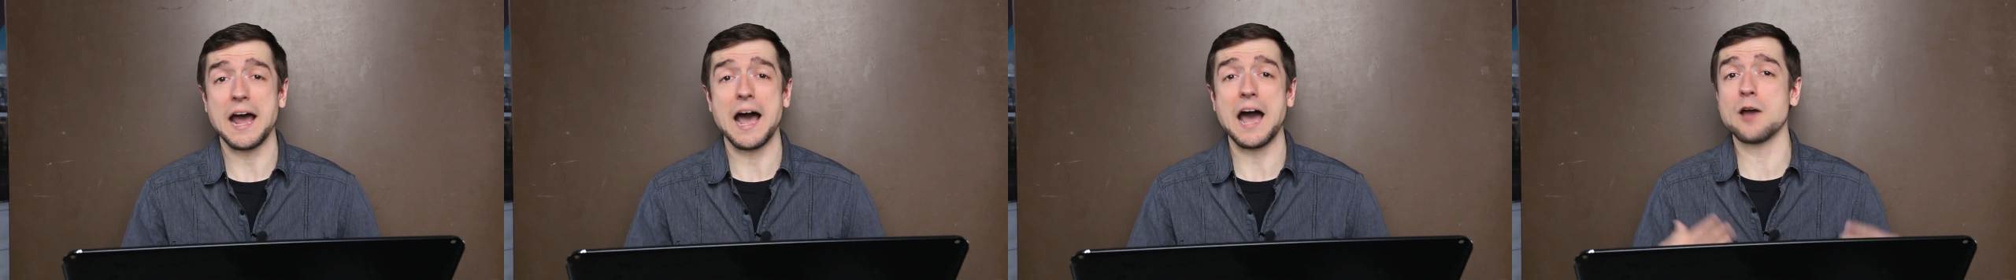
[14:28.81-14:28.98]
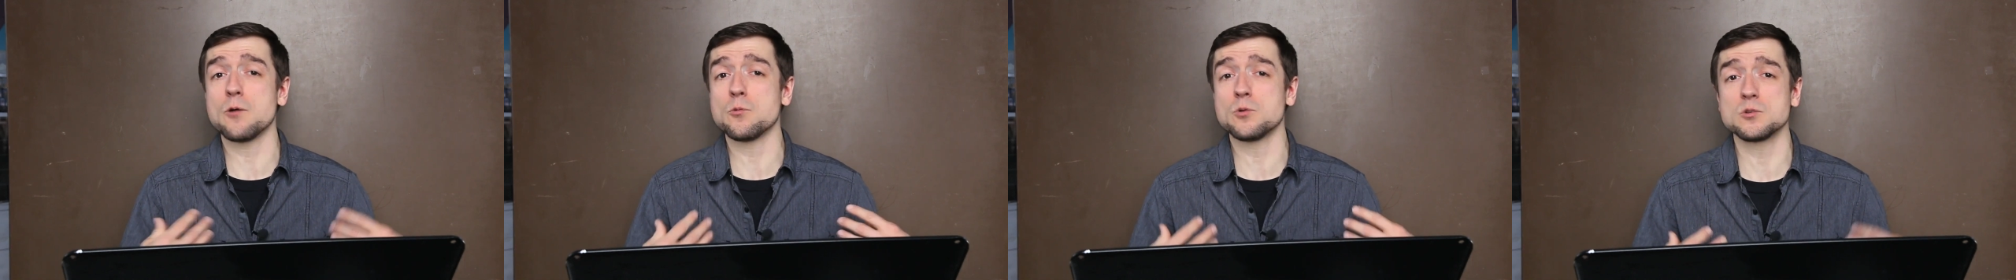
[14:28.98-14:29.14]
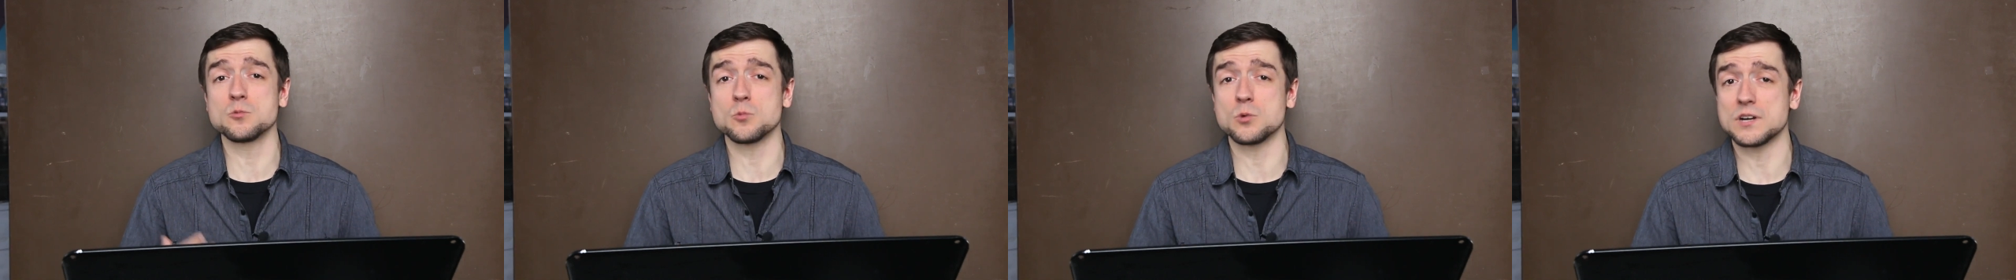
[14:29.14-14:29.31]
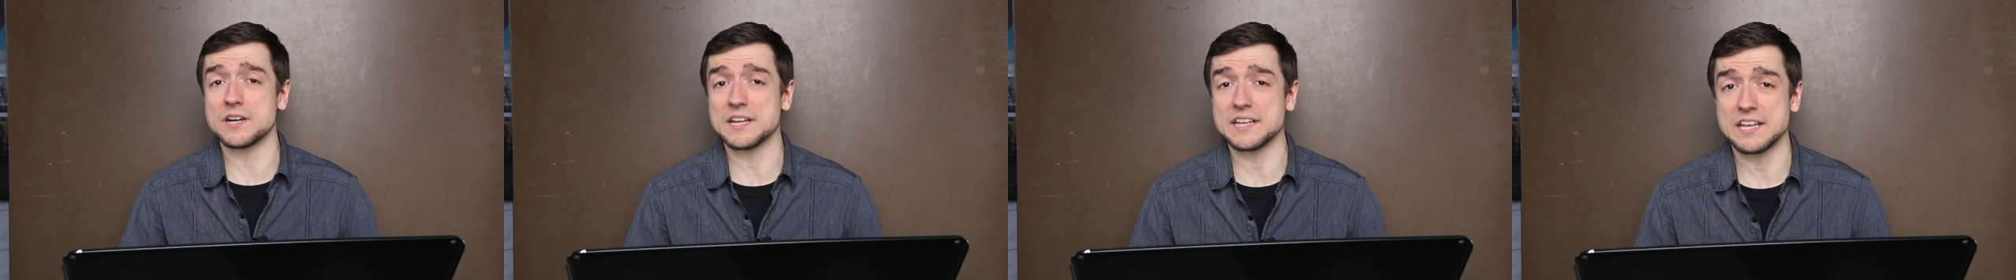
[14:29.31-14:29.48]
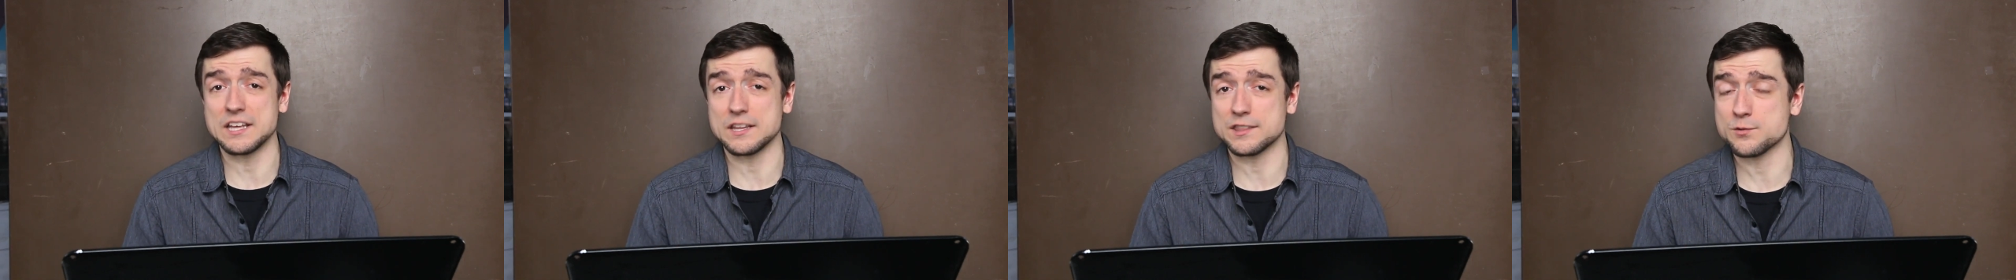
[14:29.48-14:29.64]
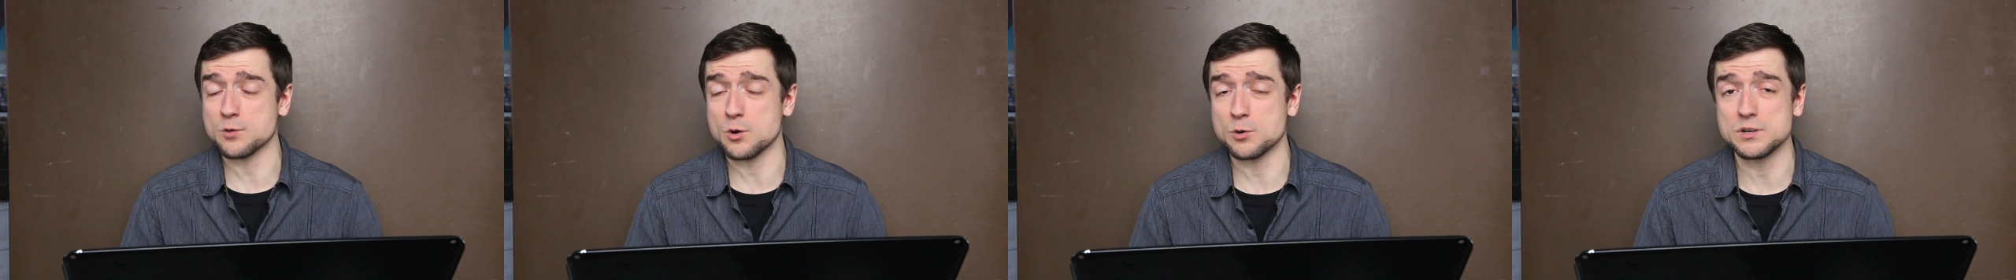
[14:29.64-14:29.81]
I wouldn't want to
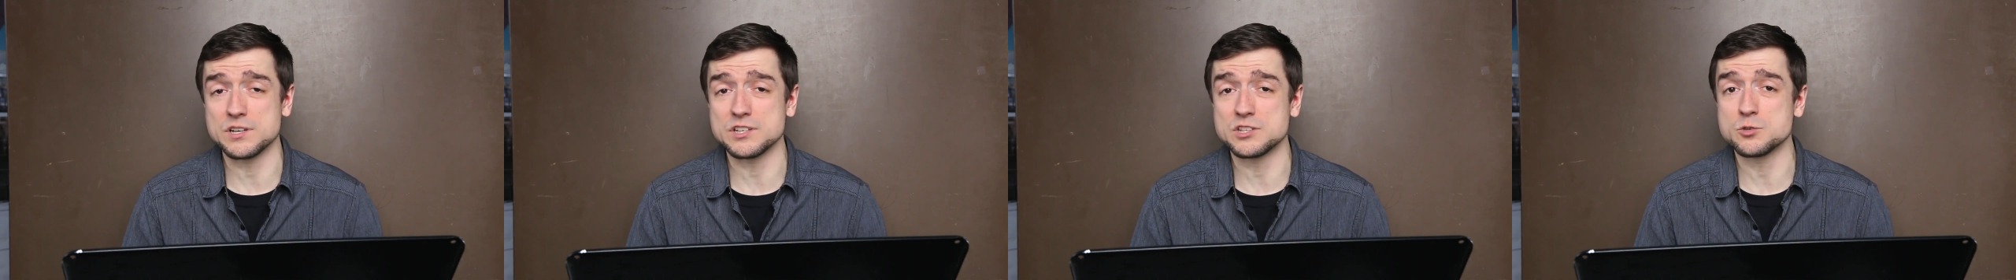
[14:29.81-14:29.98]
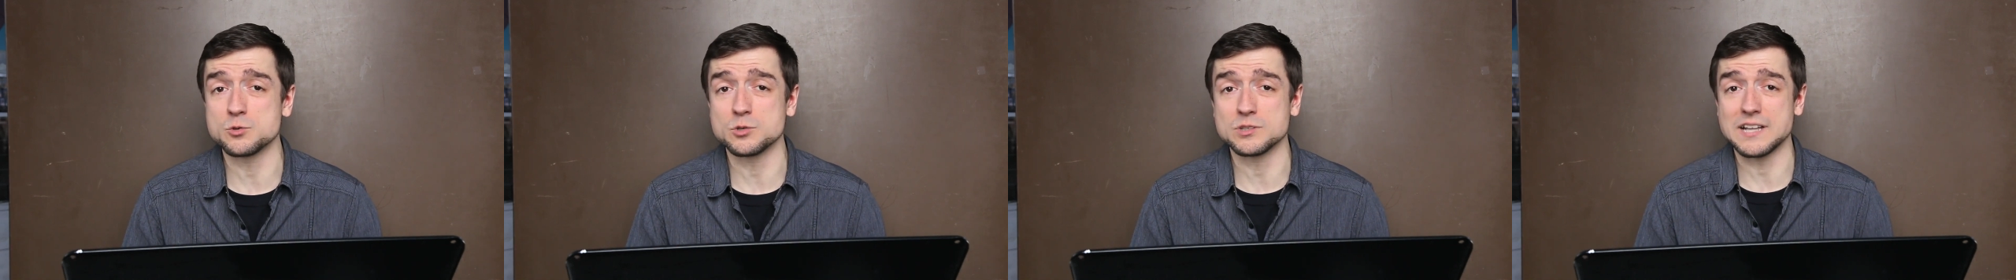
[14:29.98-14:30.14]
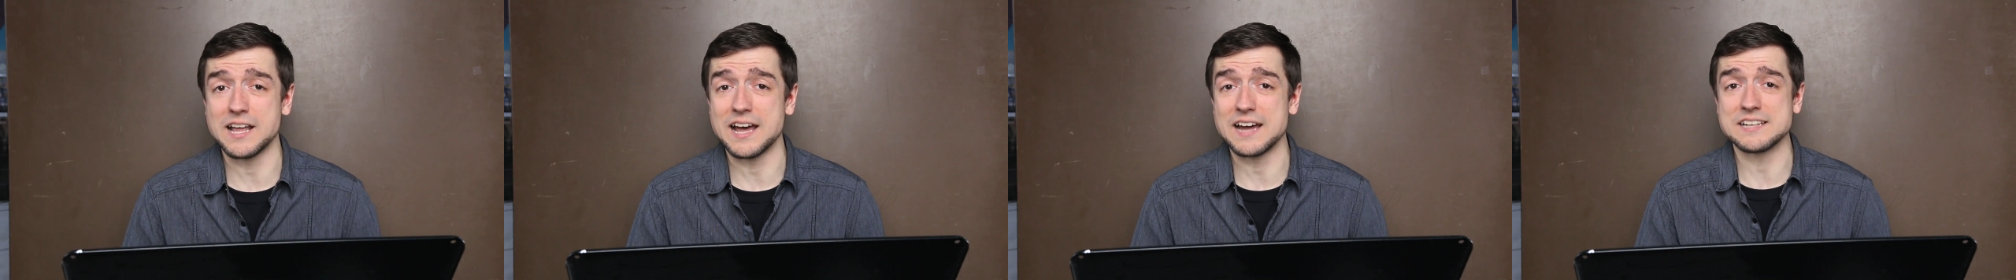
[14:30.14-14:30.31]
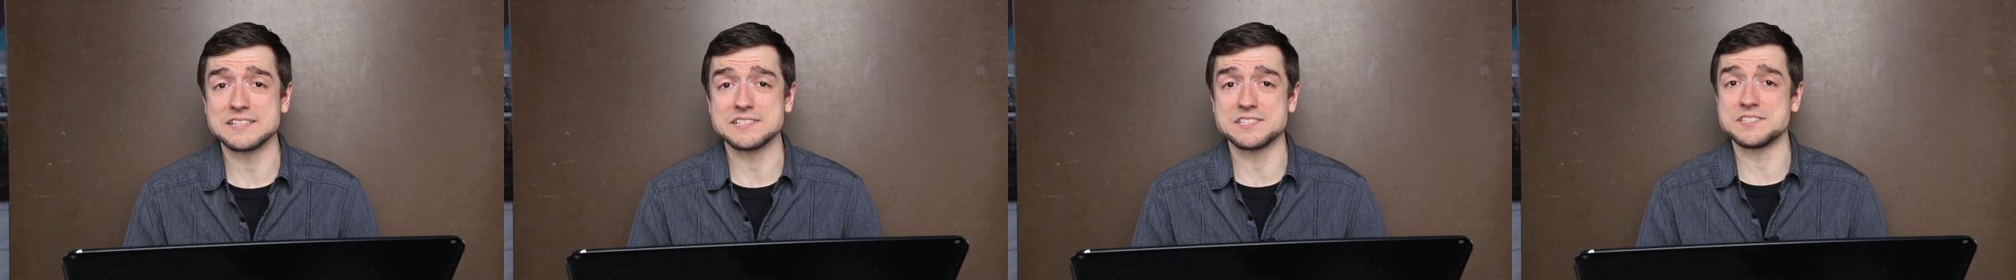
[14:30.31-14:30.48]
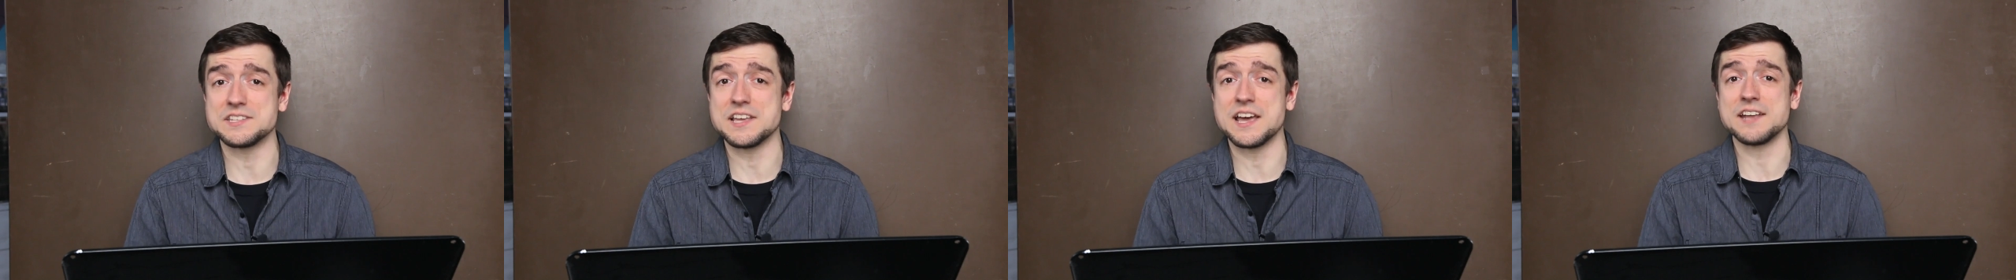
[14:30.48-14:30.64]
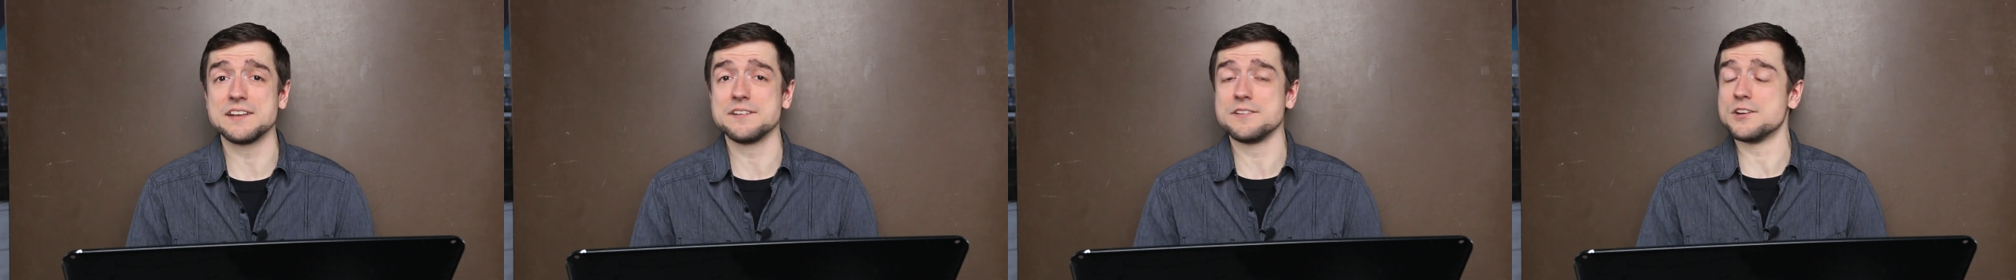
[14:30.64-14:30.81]
get thrown into a lion's
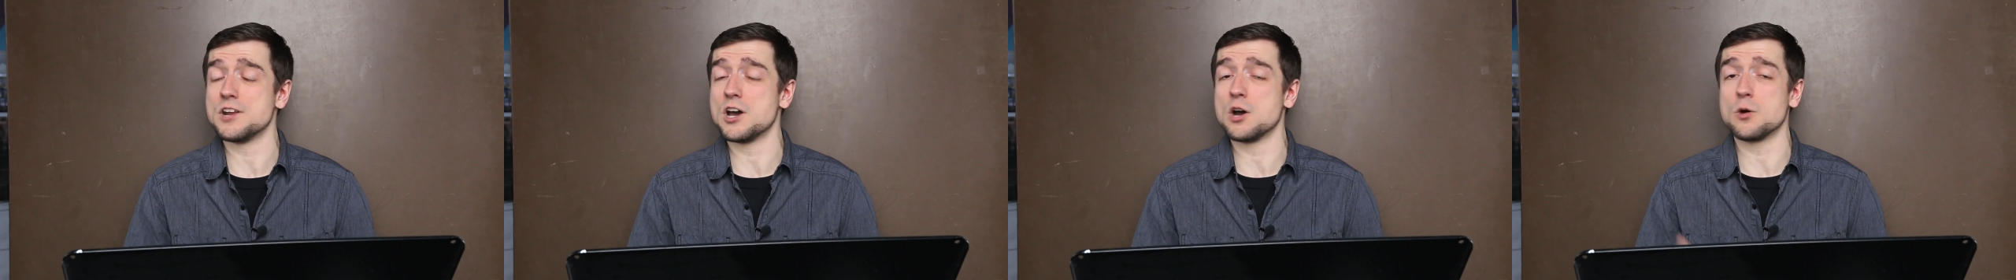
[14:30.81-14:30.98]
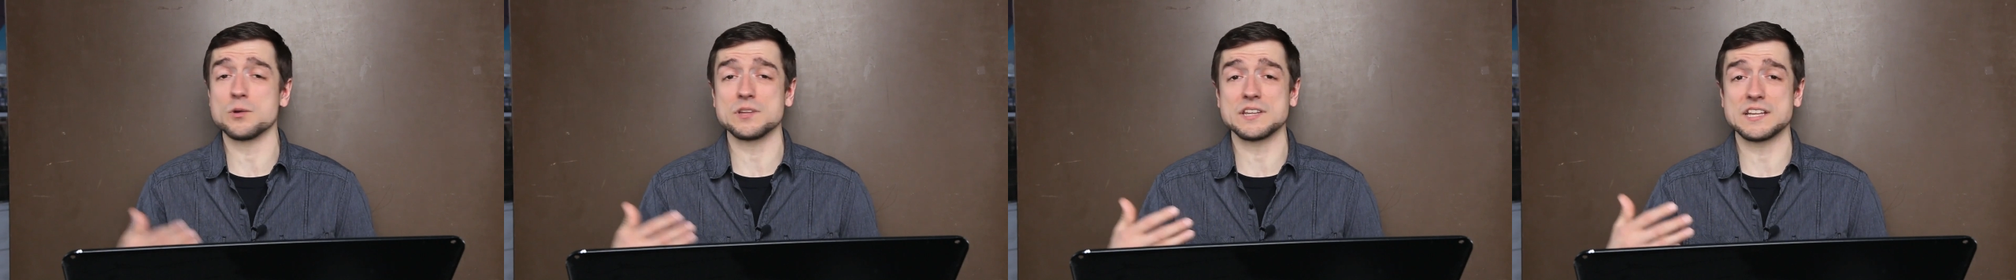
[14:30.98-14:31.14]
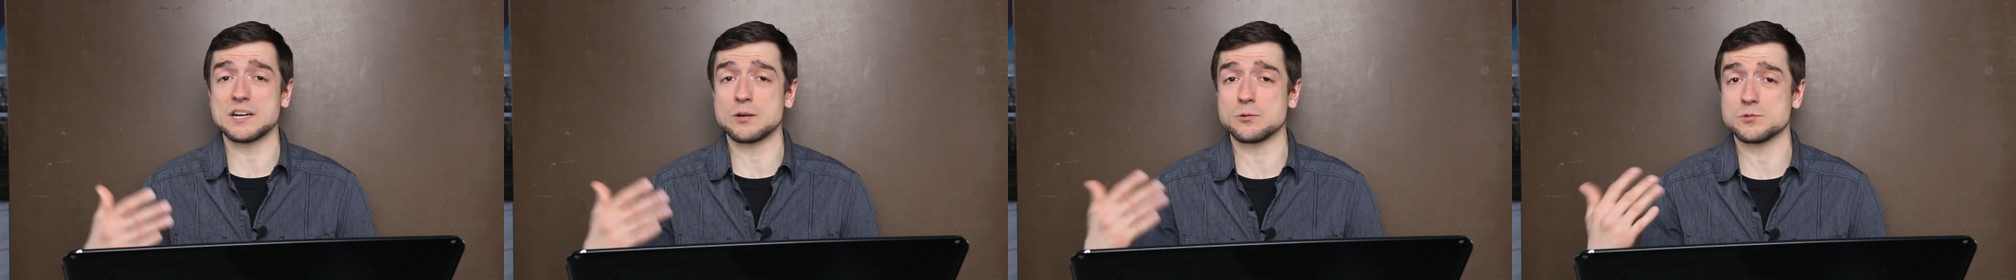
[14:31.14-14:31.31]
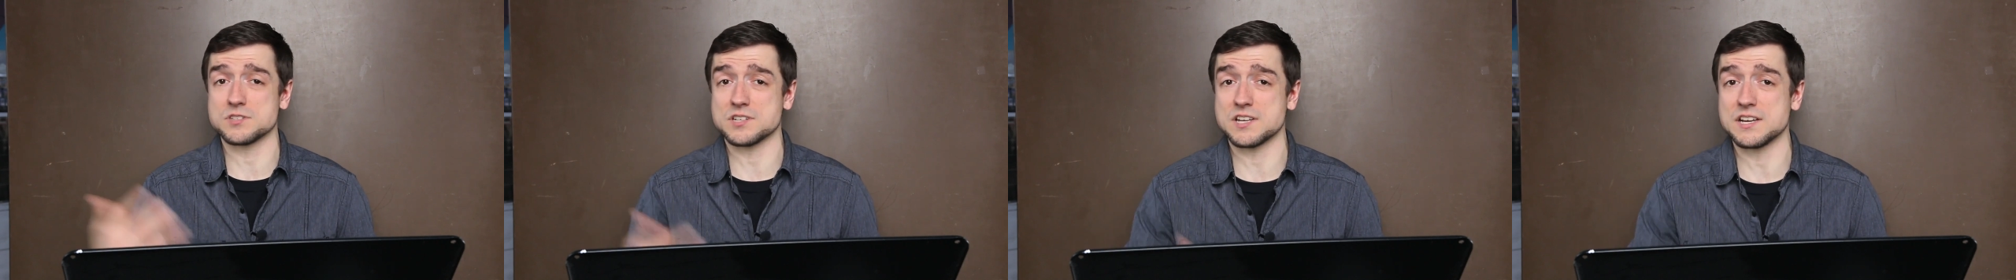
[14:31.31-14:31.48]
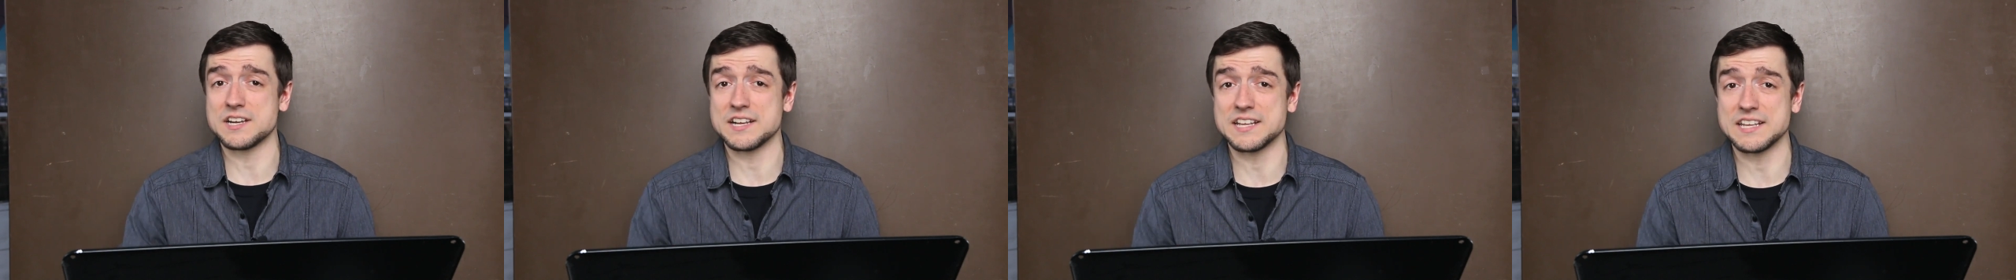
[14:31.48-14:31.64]
den knowing that I was going